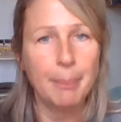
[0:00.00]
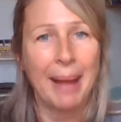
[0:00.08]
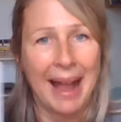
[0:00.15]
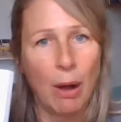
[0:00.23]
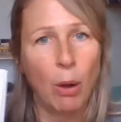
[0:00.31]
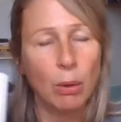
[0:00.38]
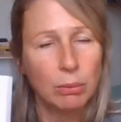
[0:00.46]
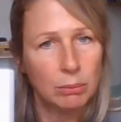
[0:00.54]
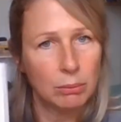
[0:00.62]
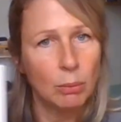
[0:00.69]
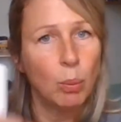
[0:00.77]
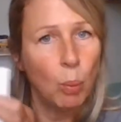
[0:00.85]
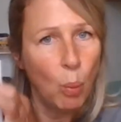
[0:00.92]
about
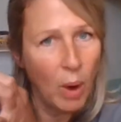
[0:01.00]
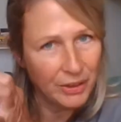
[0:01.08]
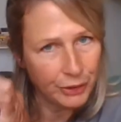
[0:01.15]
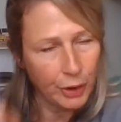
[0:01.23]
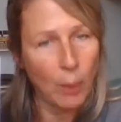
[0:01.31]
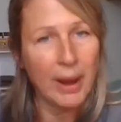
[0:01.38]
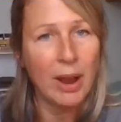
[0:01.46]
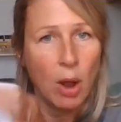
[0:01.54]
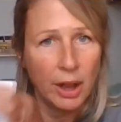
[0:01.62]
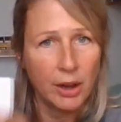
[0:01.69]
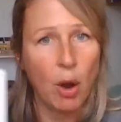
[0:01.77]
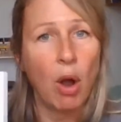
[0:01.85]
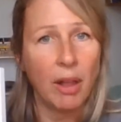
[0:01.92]
what's going
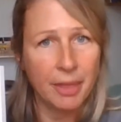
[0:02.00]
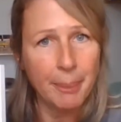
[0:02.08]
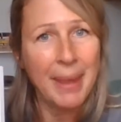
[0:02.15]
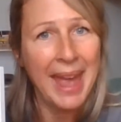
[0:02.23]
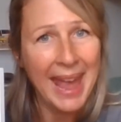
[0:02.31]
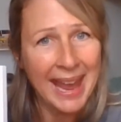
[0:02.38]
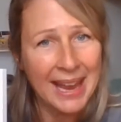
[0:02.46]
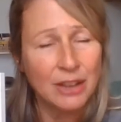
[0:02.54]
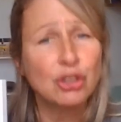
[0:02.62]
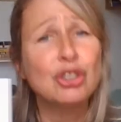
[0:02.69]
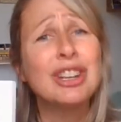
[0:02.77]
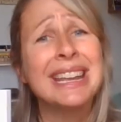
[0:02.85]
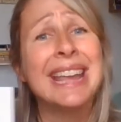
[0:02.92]
on the
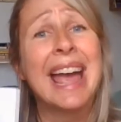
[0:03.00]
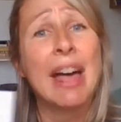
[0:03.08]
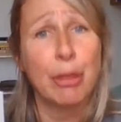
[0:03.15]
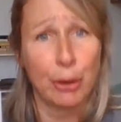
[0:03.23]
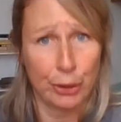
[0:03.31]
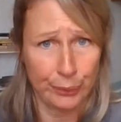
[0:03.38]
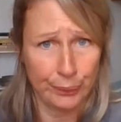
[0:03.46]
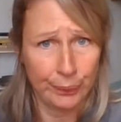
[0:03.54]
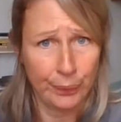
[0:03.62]
page together.